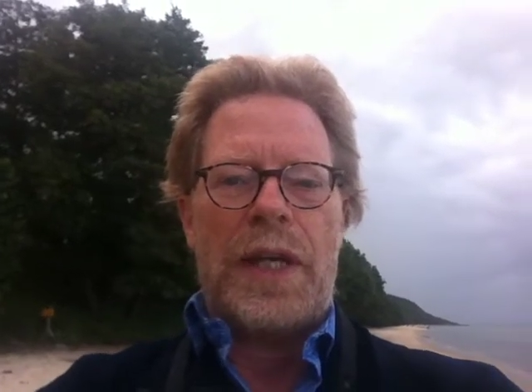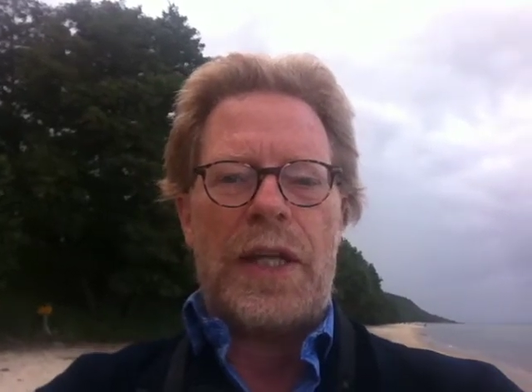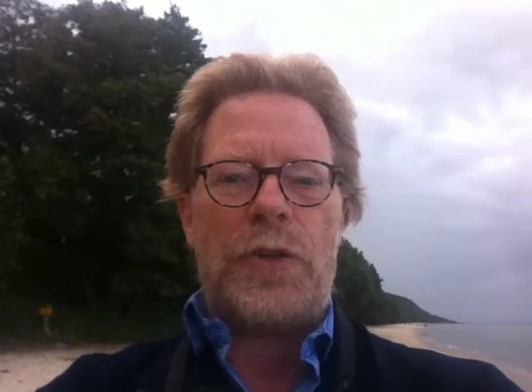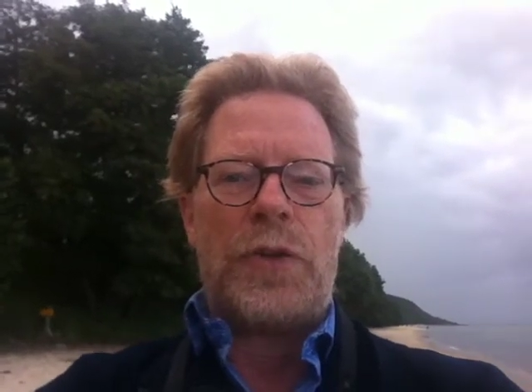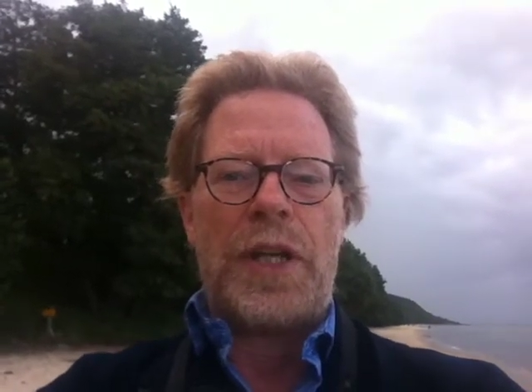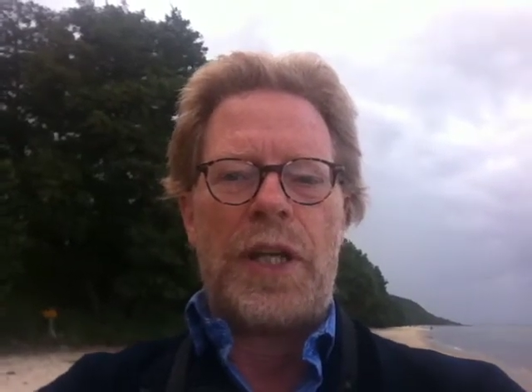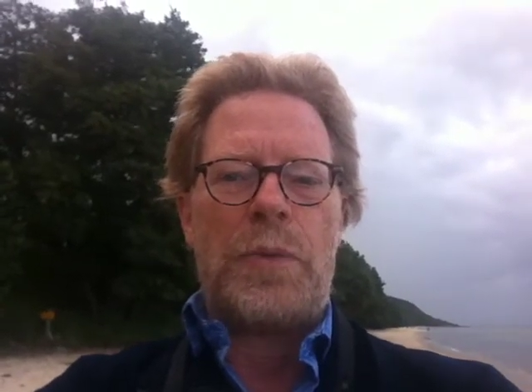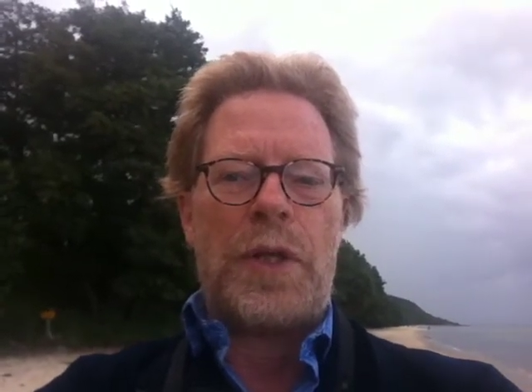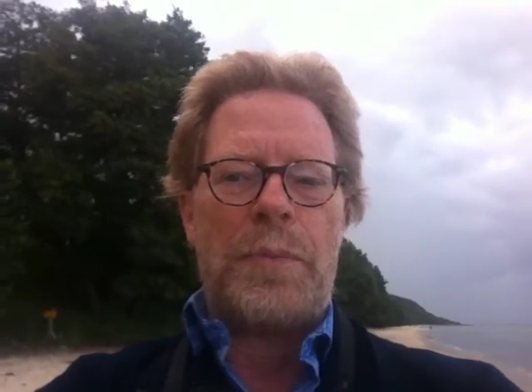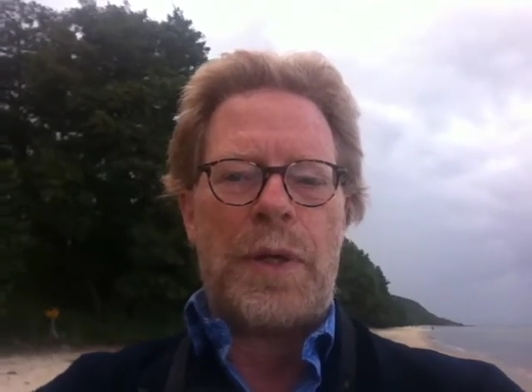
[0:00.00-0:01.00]
and
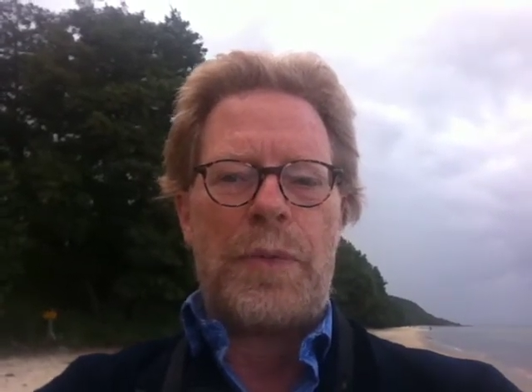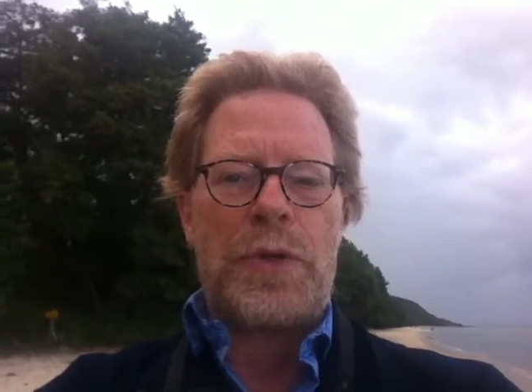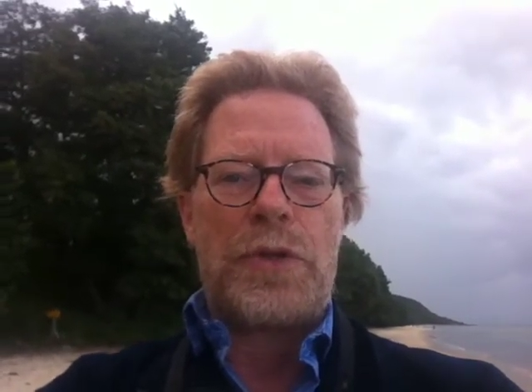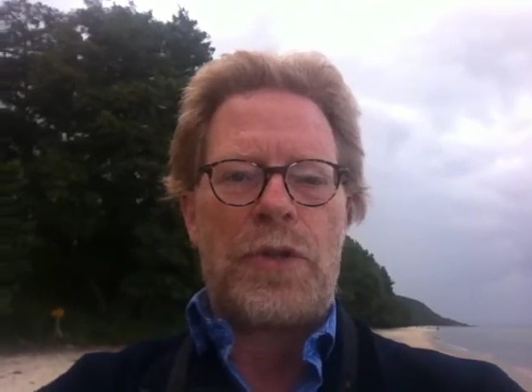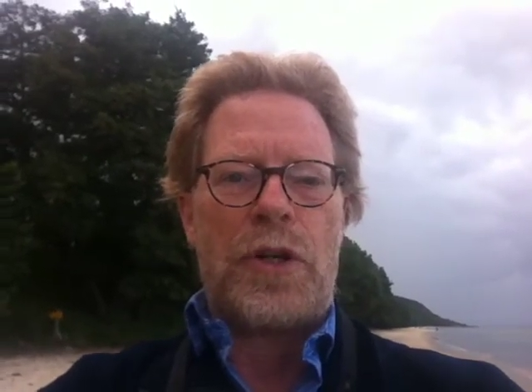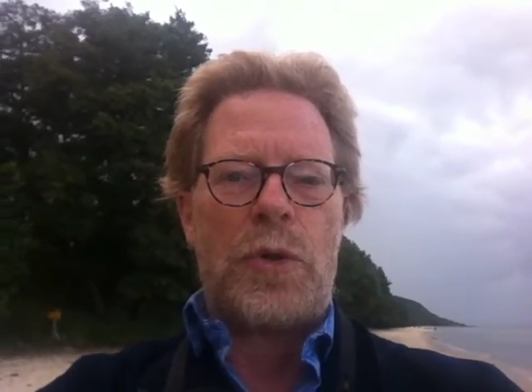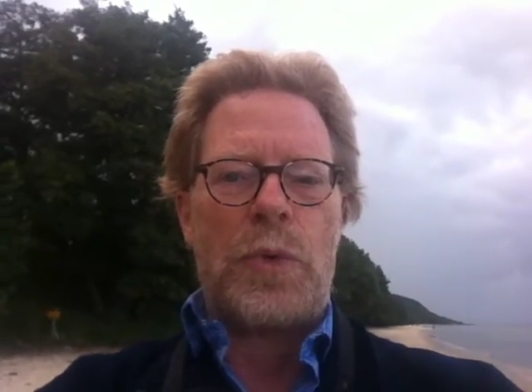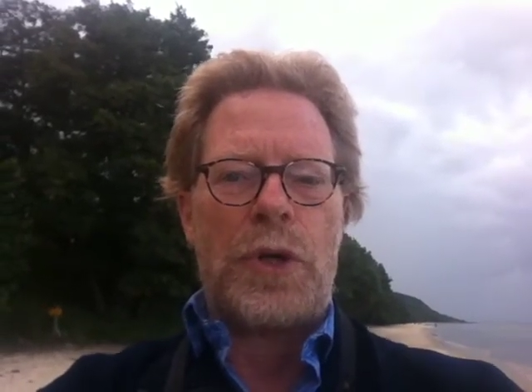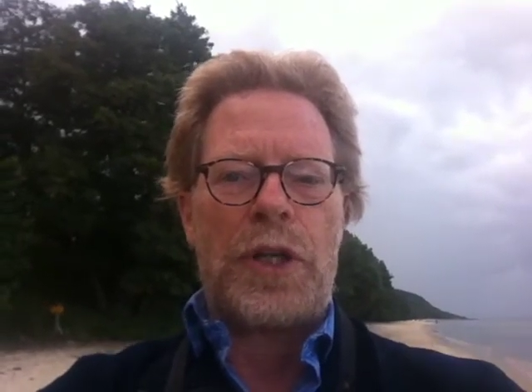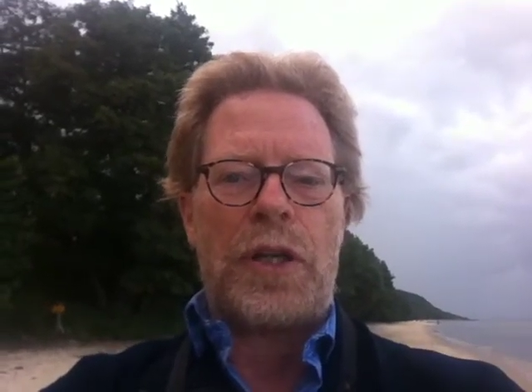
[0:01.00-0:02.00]
together with the members are
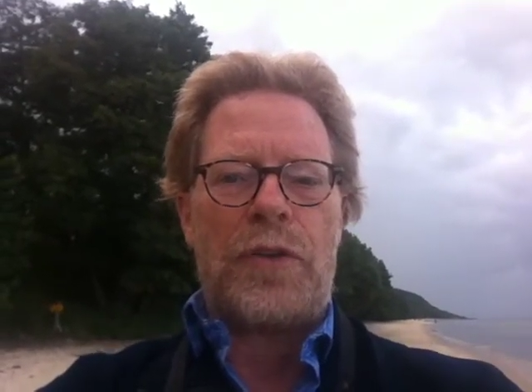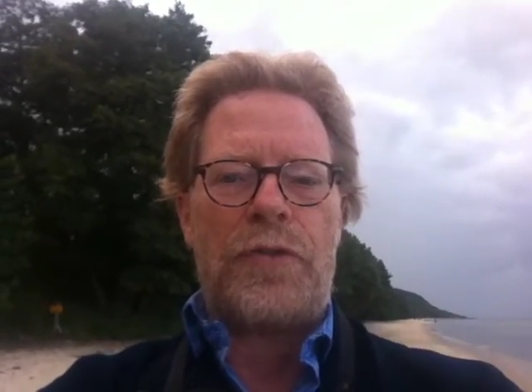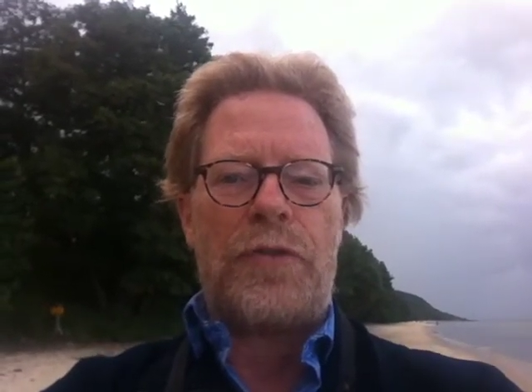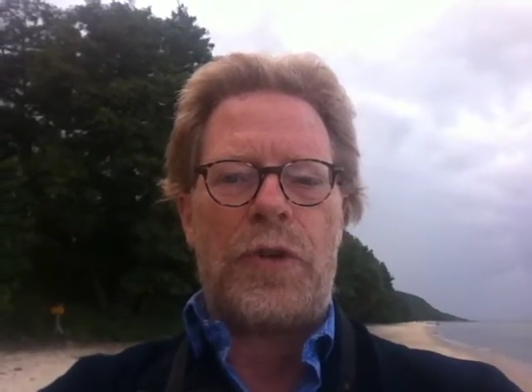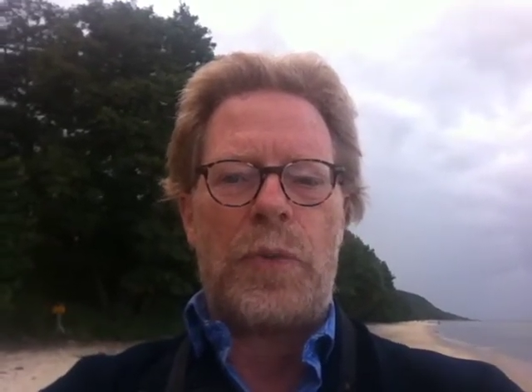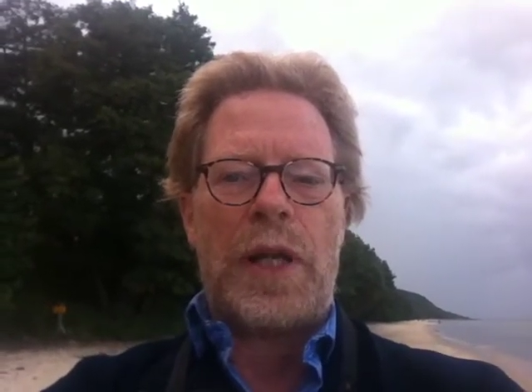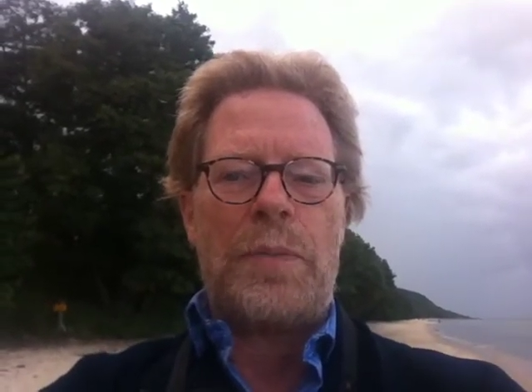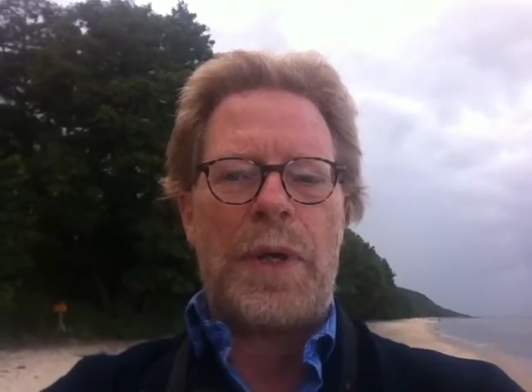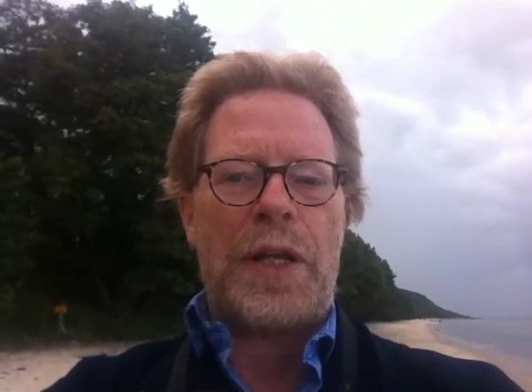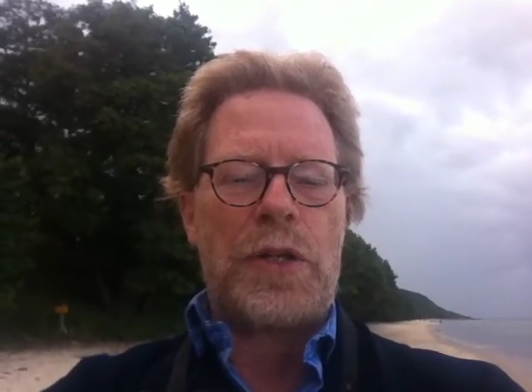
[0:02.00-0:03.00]
working for
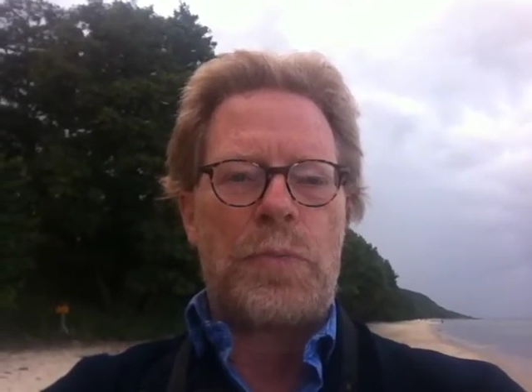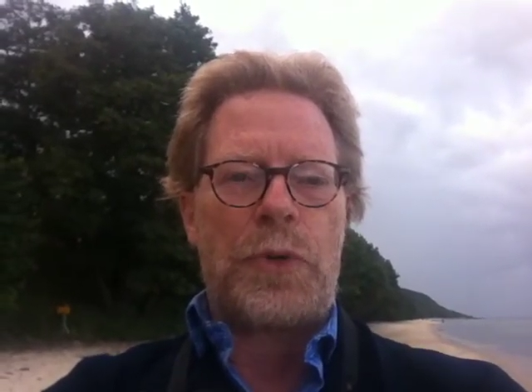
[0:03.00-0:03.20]
well-managed